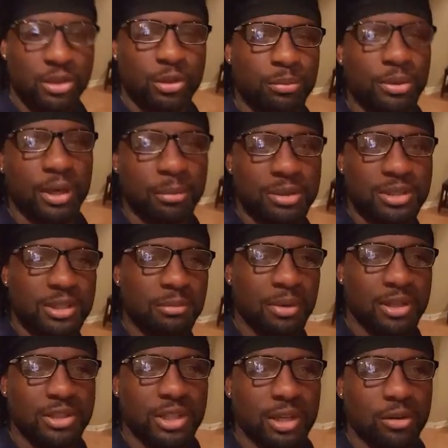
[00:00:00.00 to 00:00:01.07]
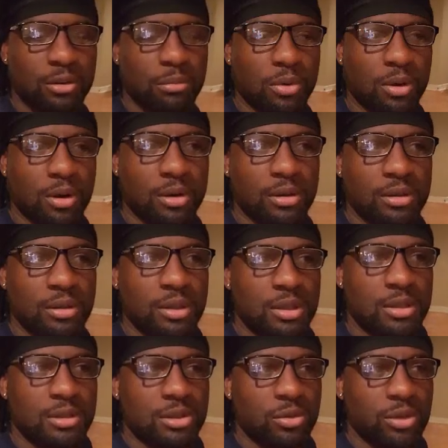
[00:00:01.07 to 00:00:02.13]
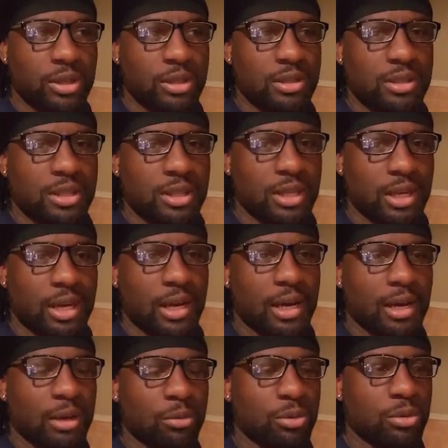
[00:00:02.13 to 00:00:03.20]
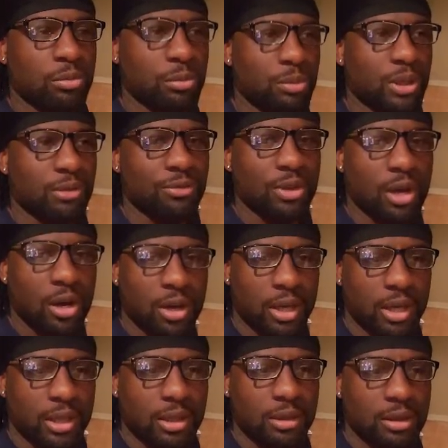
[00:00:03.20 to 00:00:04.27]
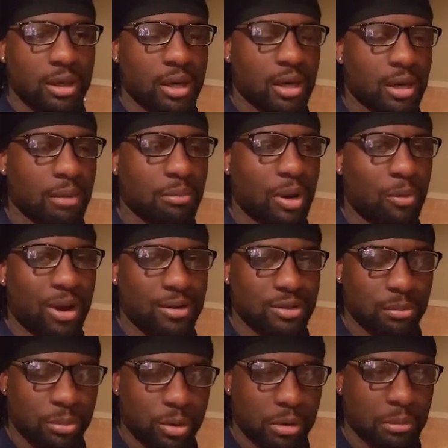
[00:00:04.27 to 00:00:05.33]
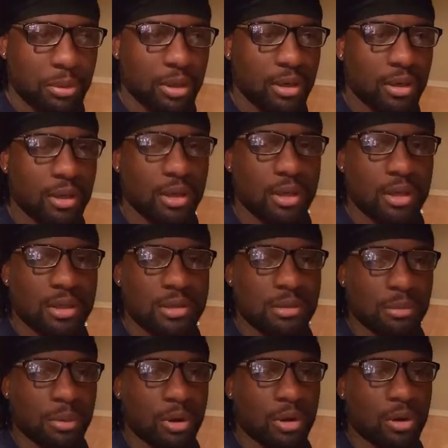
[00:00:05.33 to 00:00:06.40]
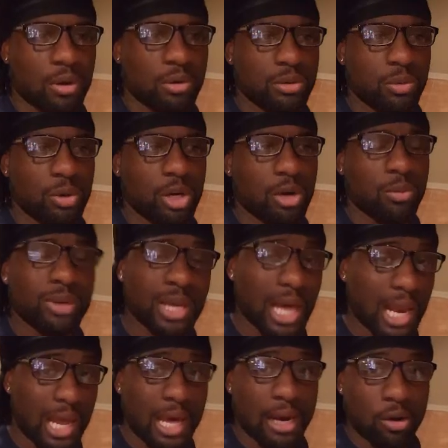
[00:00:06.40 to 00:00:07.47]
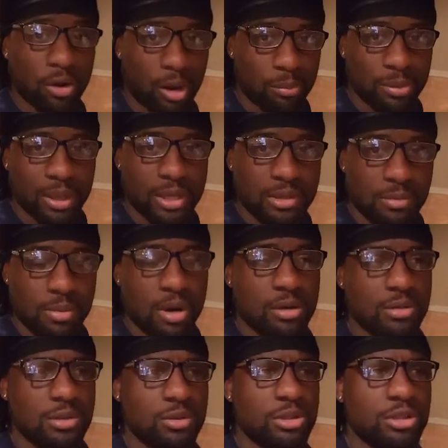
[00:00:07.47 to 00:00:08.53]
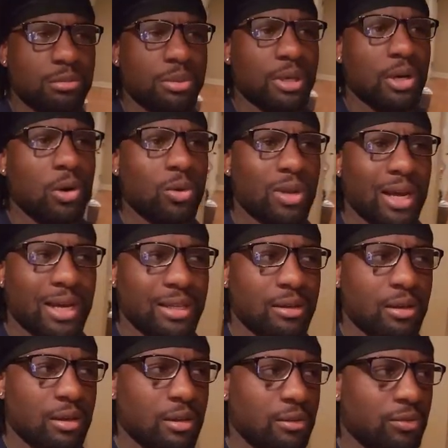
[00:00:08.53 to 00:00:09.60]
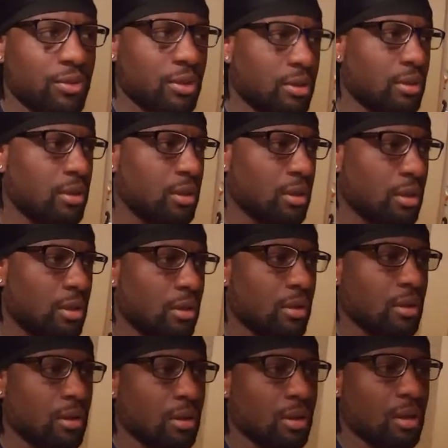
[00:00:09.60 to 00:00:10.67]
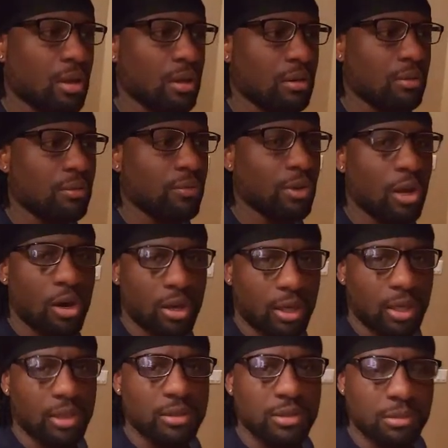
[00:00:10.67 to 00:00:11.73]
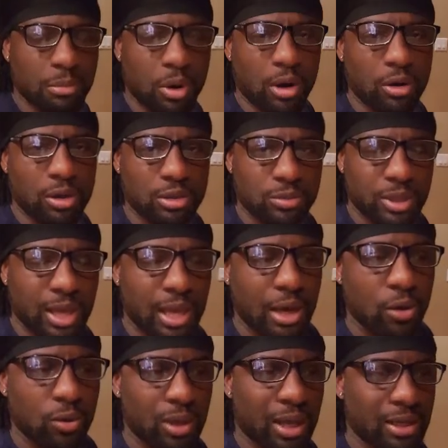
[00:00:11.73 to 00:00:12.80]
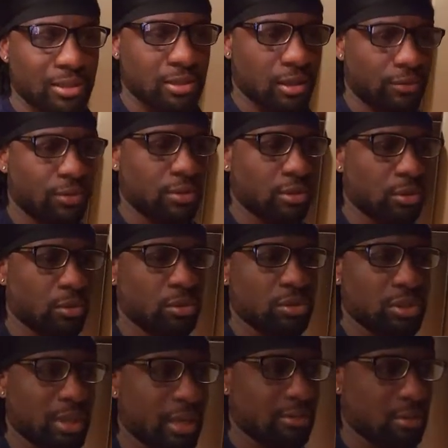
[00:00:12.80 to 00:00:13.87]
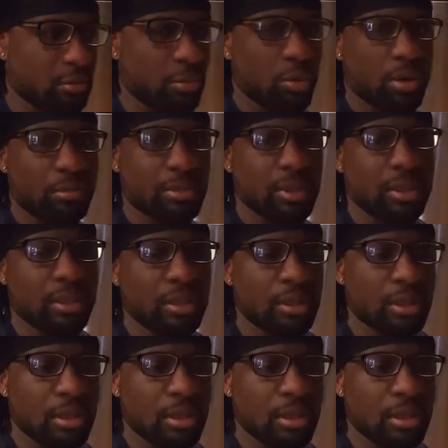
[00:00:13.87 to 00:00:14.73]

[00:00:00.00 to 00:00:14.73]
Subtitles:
you'll be able to see my channel tomorrow, so that see that I will be vlogging my wife's appointment tomorrow. Well, we got a lot on our plate tomorrow, so it should be a whole lot of vlogging tomorrow, because we got a whole lot of stuff to do. She has an appointment.